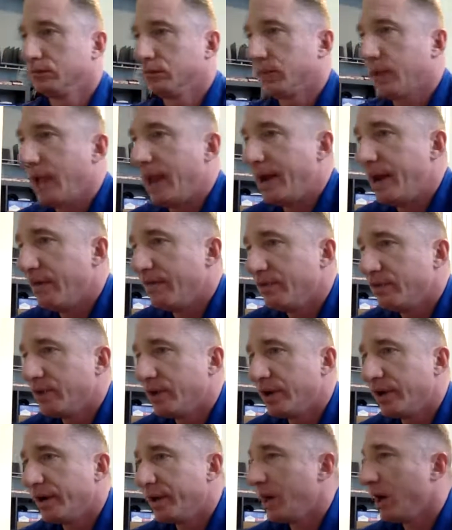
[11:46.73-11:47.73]
And have you
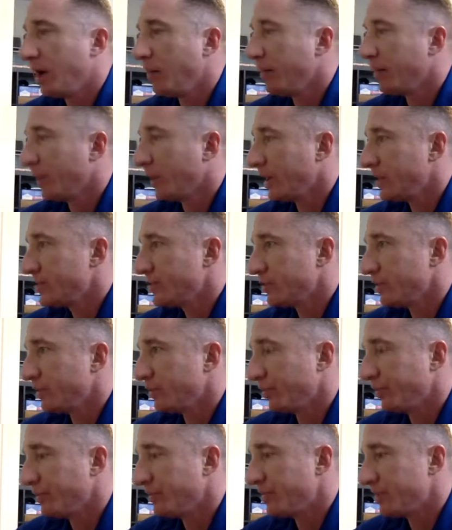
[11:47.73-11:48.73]
done any upgrades or
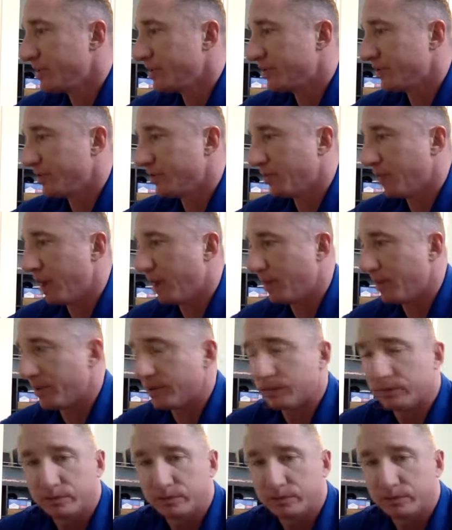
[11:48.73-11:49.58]
improvements to the property?